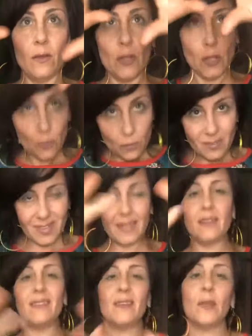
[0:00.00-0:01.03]
you see
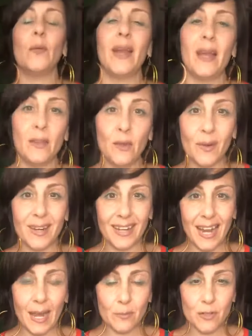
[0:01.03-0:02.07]
the silhouette and you want to
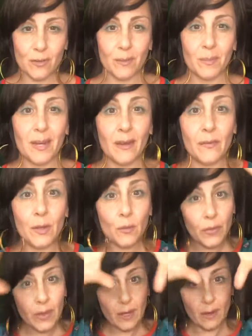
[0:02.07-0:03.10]
capture it, but if you
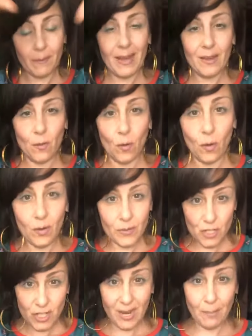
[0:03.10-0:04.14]
think about all the
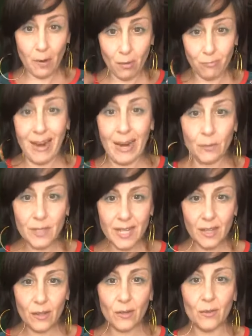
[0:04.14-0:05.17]
shape around
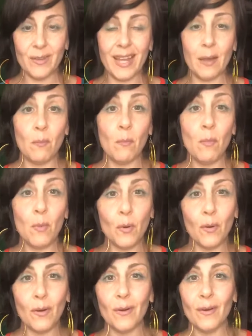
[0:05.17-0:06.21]
it, you'll get
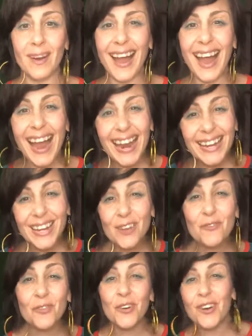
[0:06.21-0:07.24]
more. Hi,
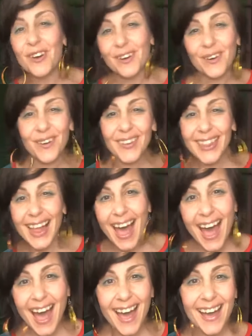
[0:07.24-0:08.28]
Ivo.
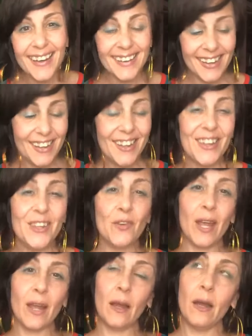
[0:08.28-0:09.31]
Hola. You'll
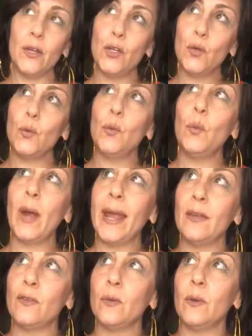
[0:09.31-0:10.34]
get a new
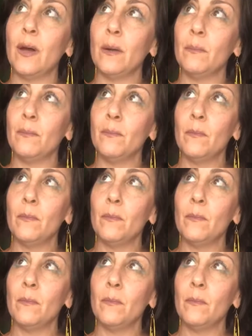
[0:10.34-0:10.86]
way to